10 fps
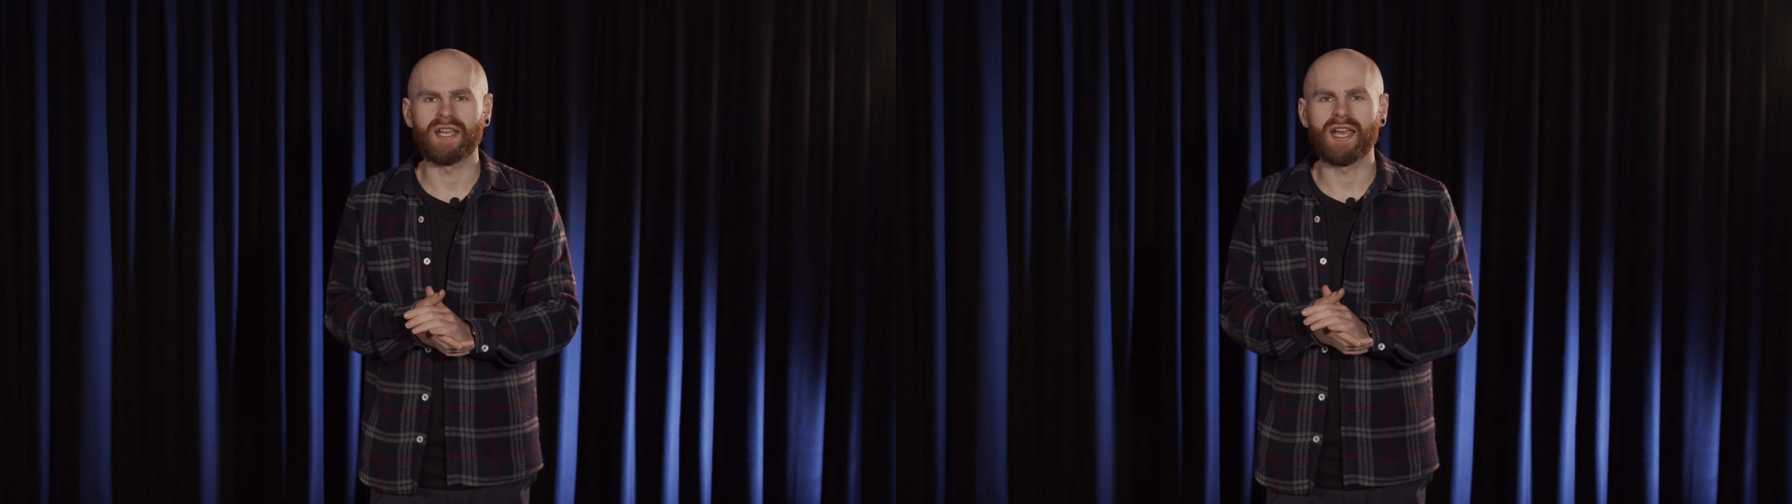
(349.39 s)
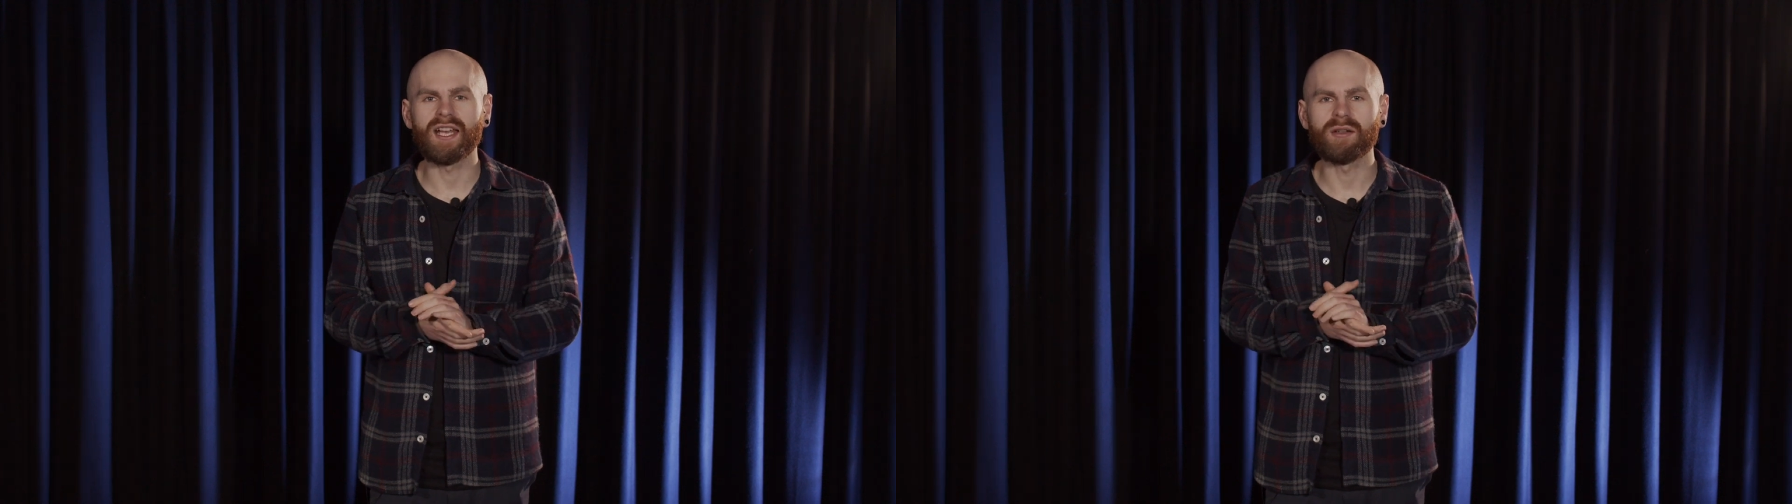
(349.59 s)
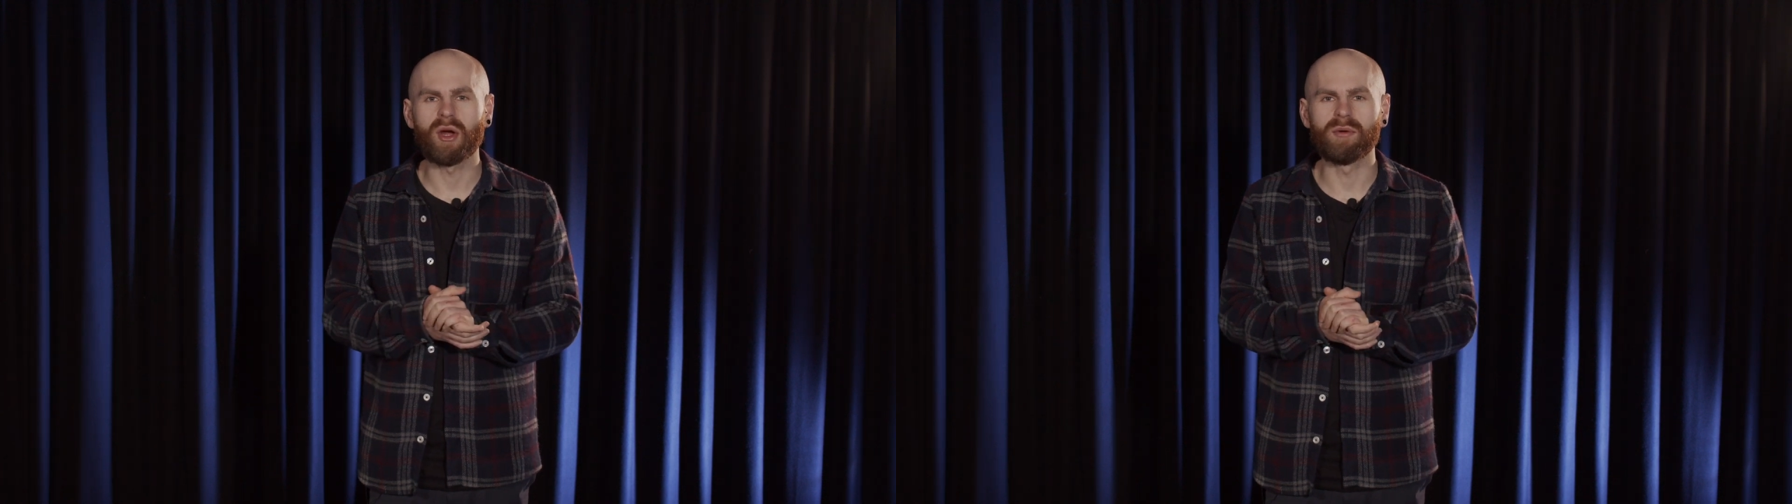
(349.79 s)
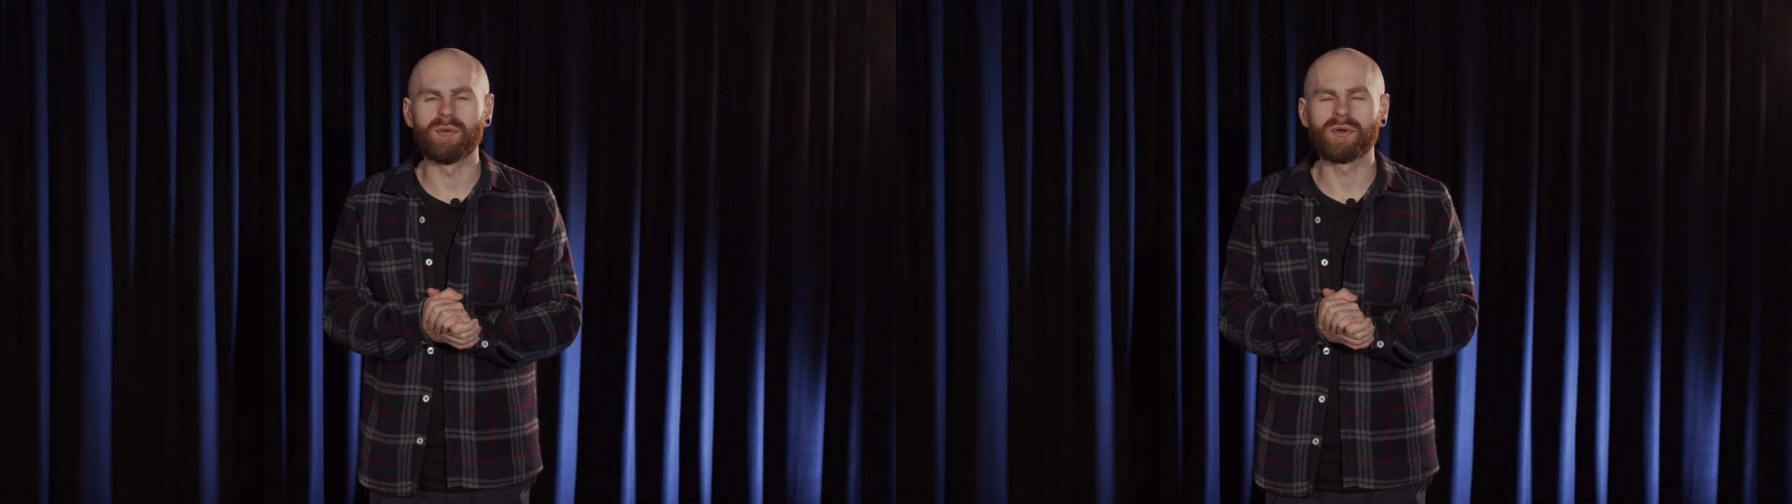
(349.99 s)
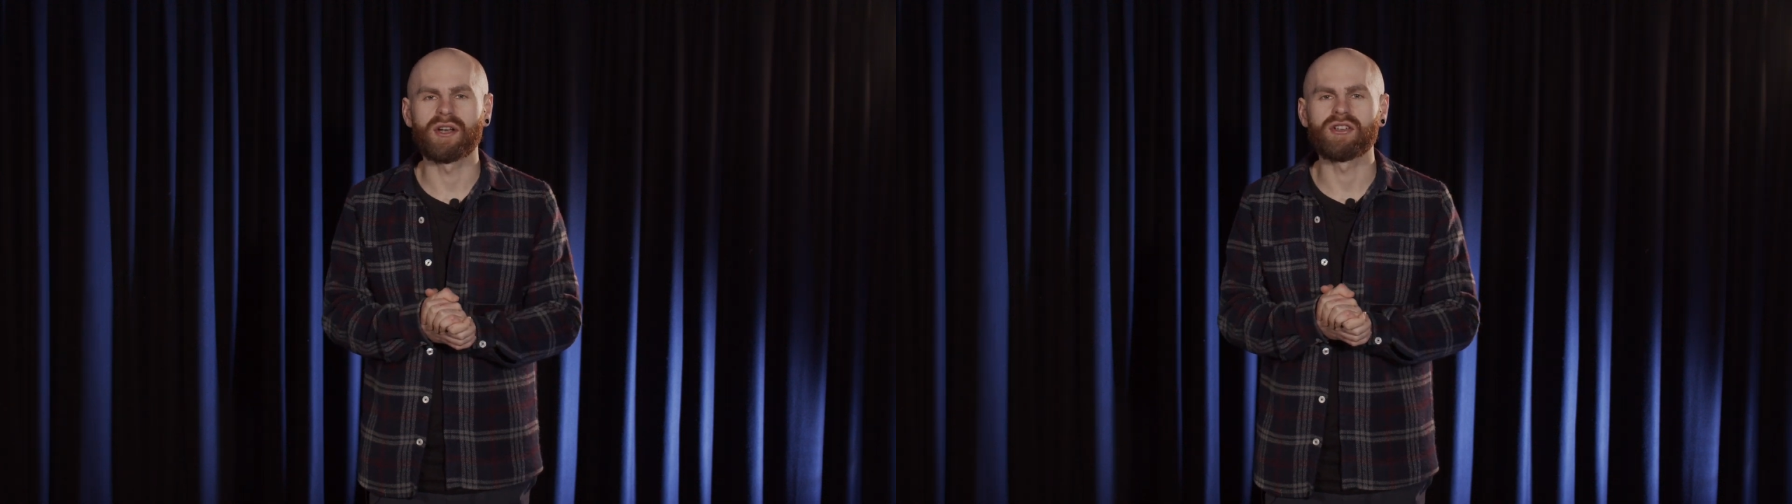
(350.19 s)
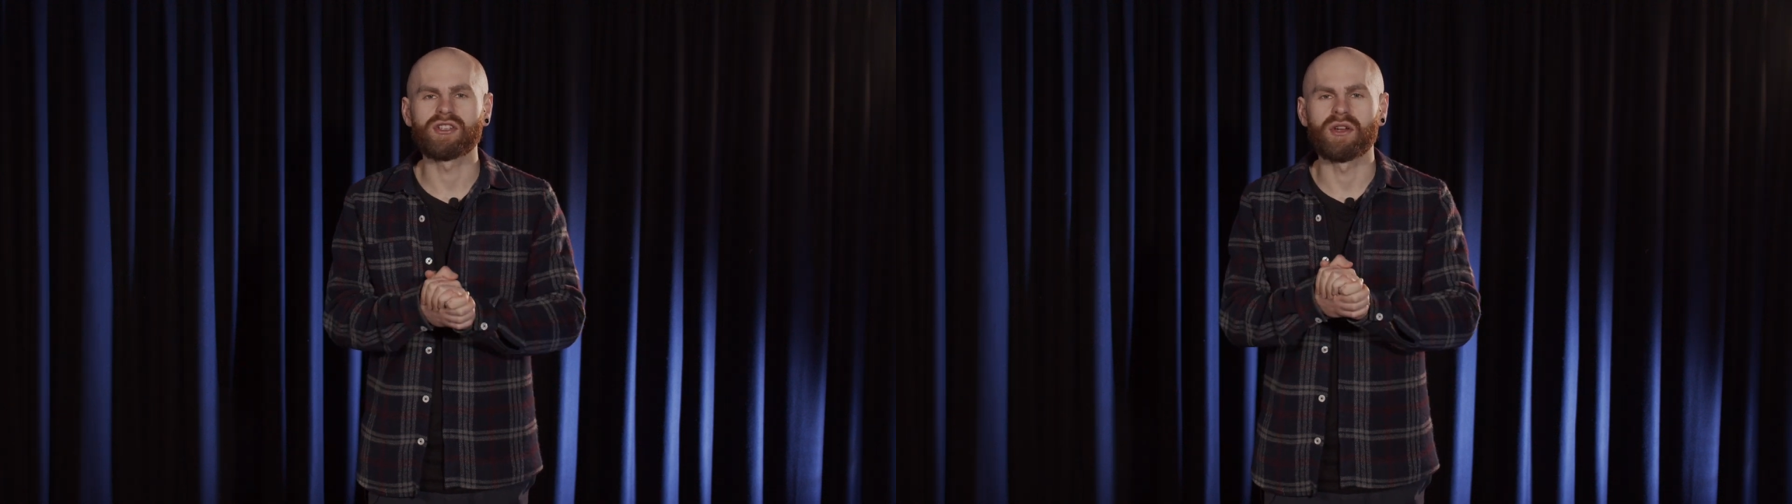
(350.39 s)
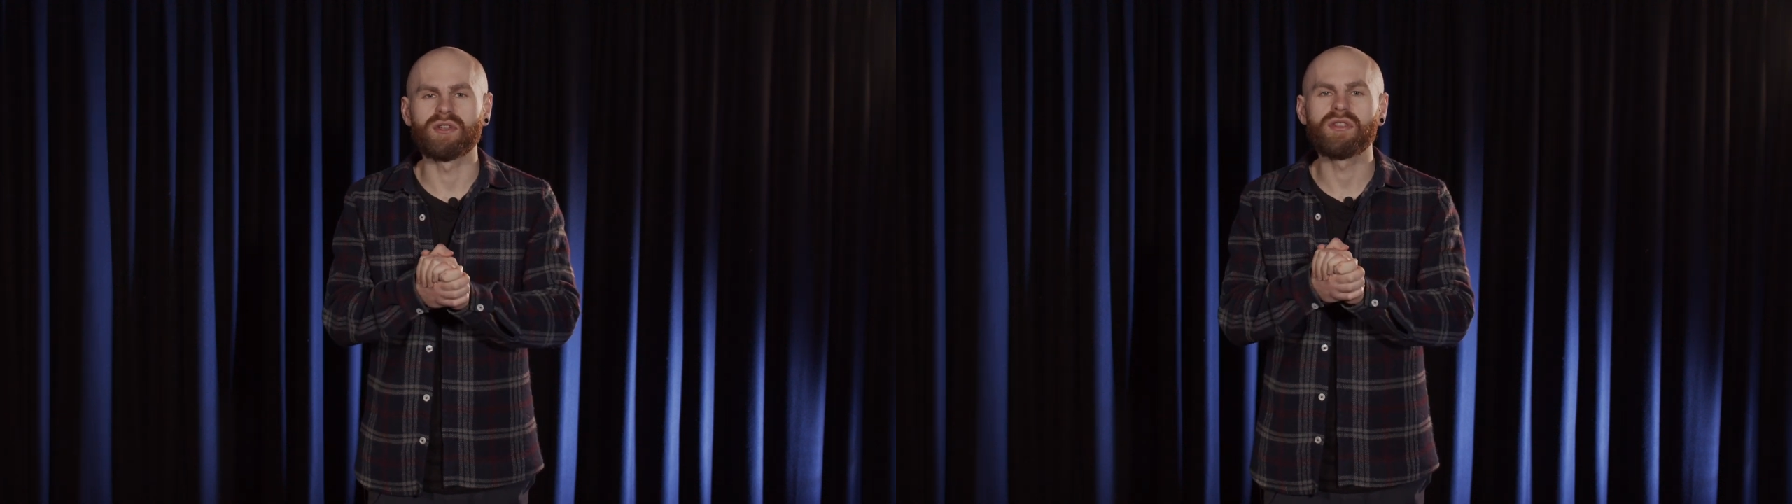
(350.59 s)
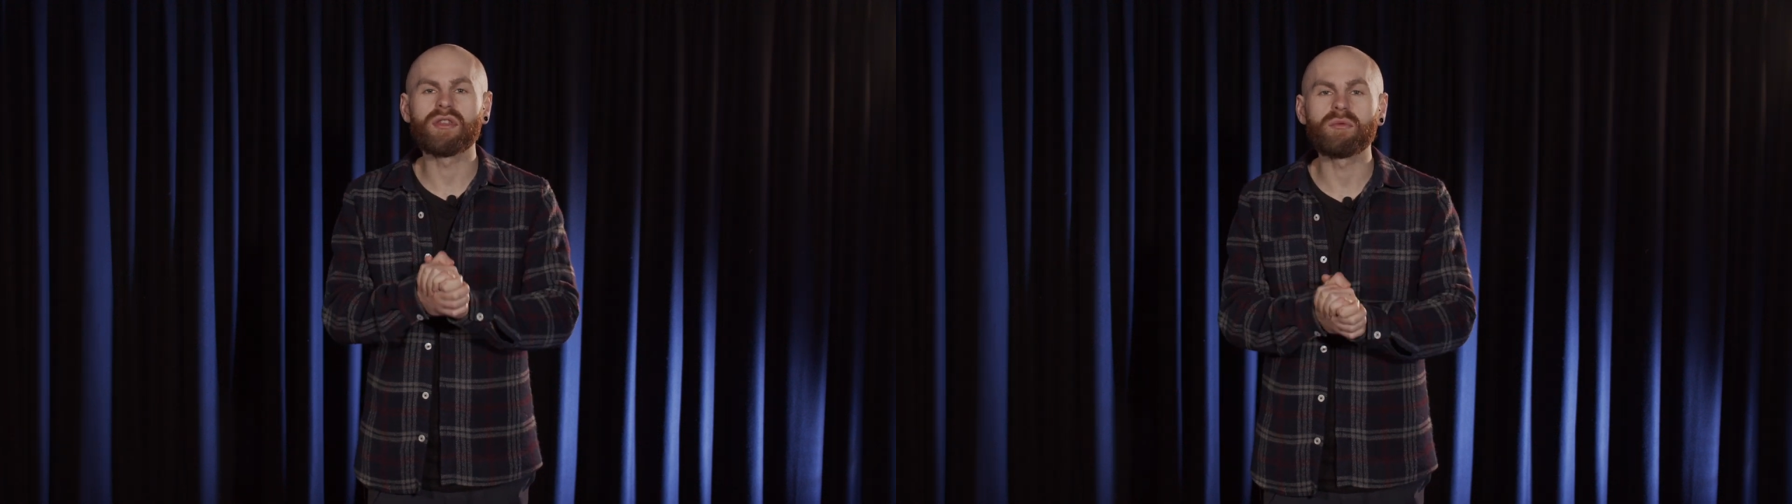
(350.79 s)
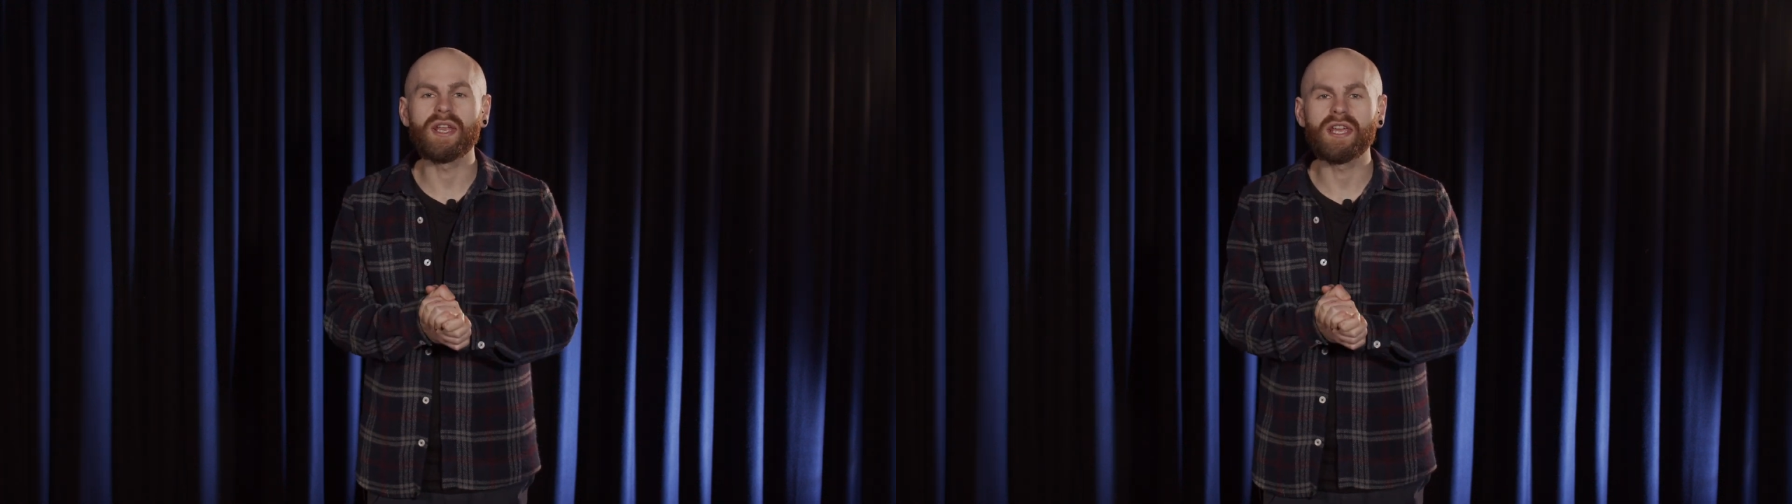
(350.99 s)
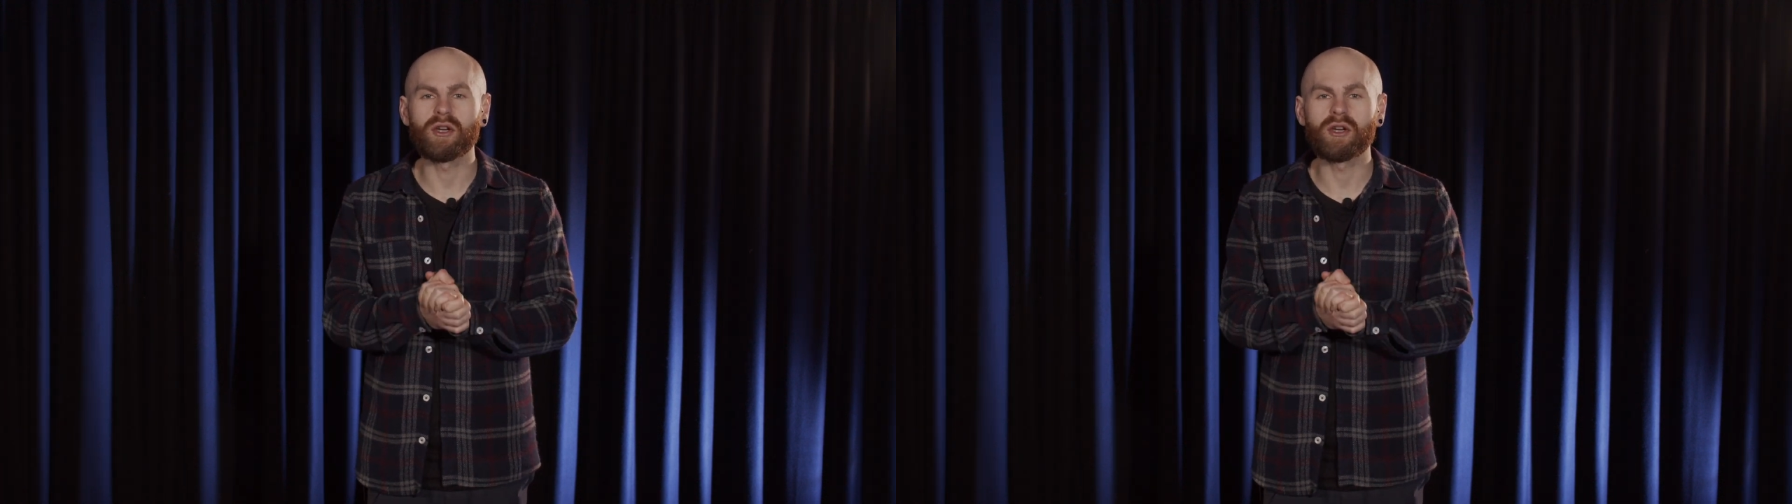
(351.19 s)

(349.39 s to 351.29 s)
In a moment, we're going to show you 3